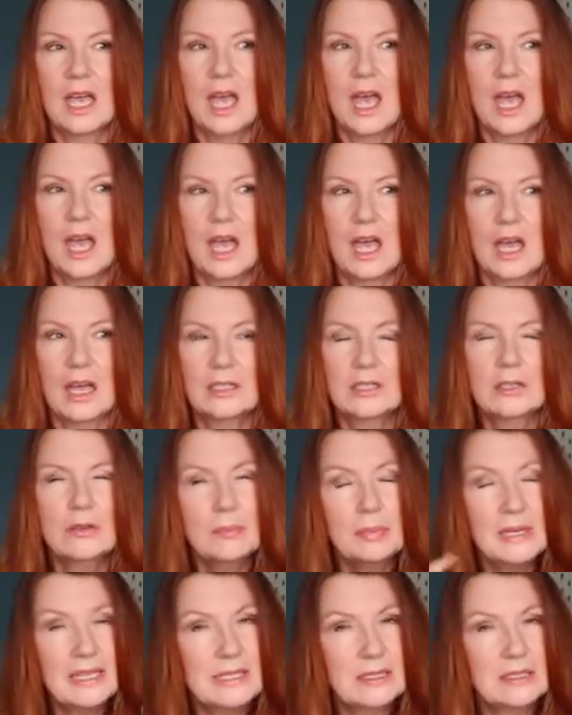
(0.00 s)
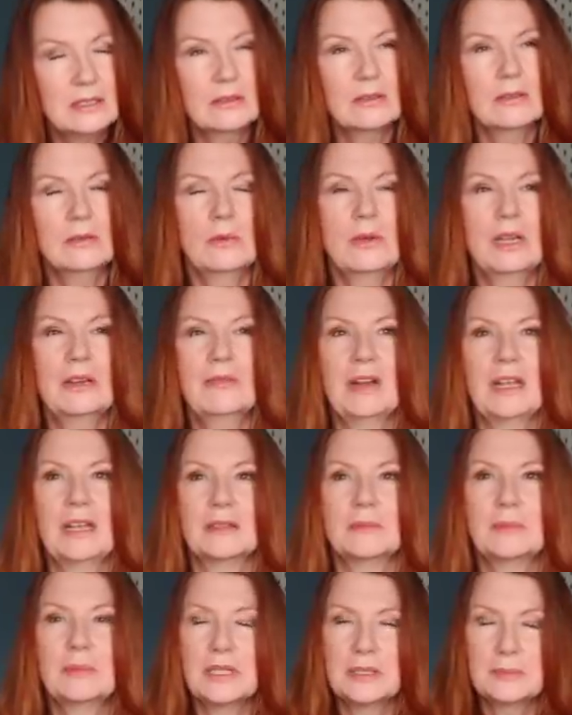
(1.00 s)
It's not pleated all the way
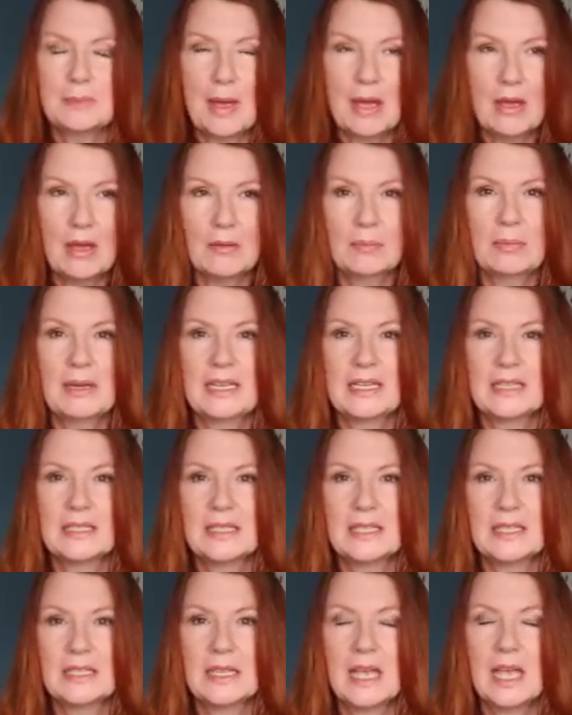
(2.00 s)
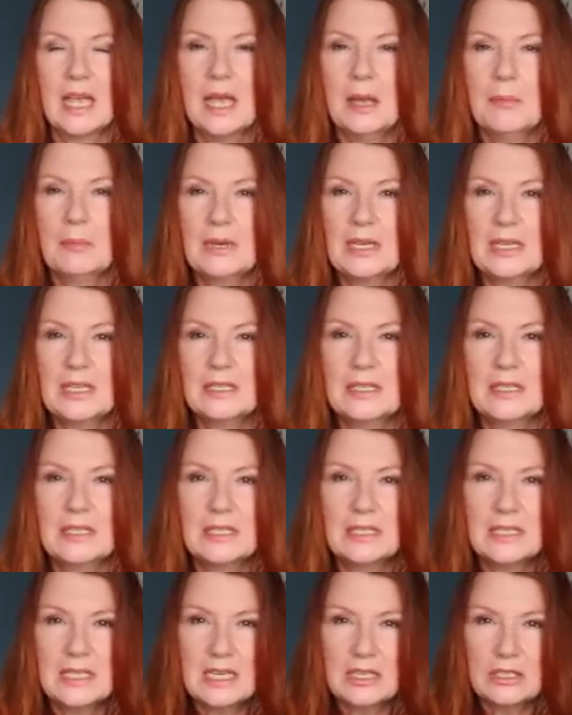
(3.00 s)
around, but it's part pleated, but it's
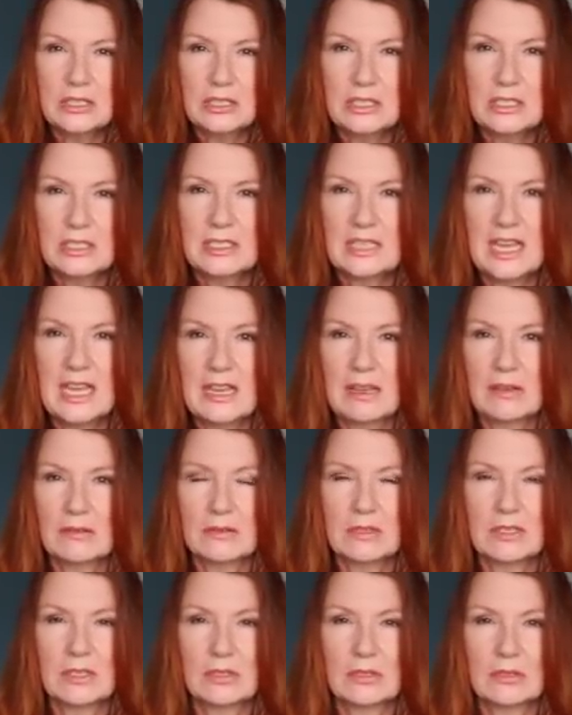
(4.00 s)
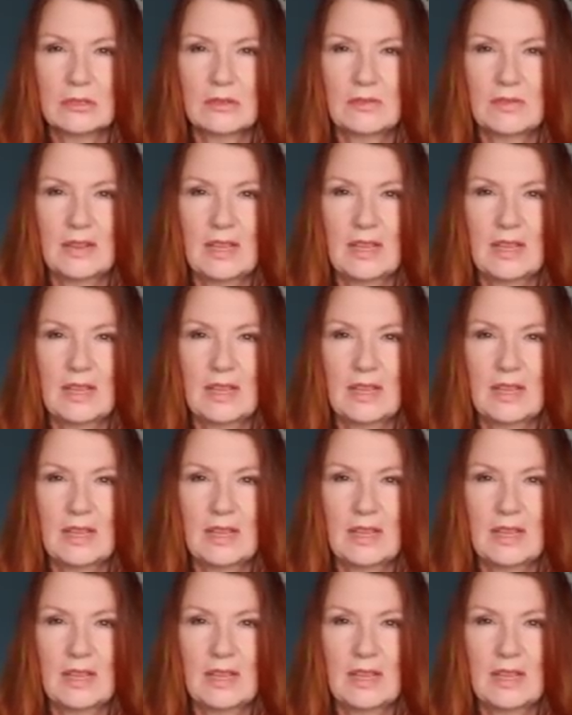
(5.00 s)
stitched down to sort of